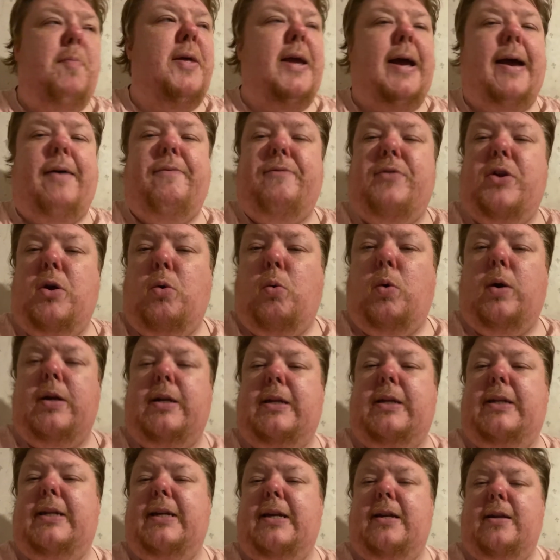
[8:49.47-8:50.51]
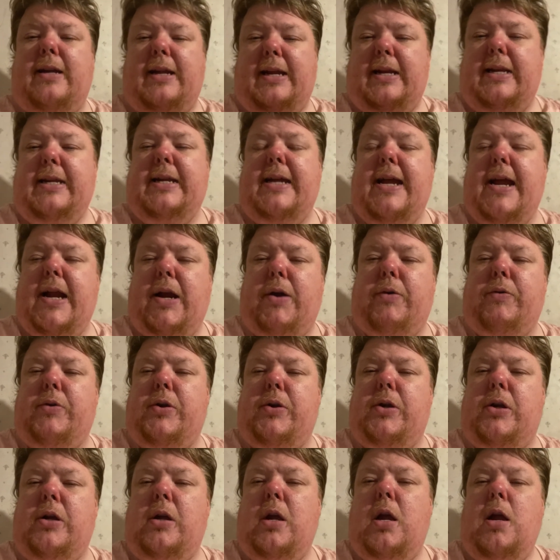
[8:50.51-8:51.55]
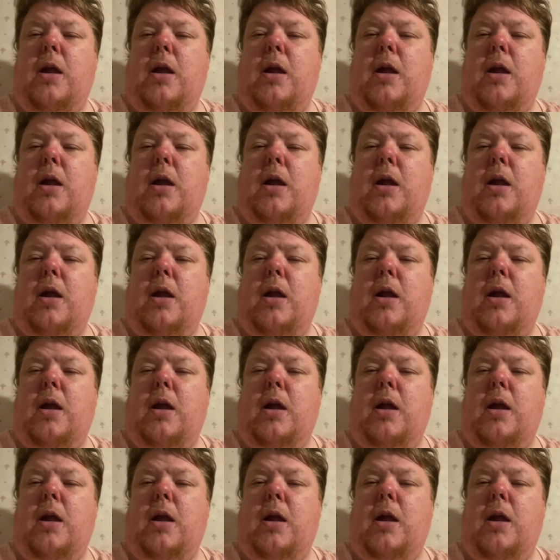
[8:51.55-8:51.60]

They have no idea in the area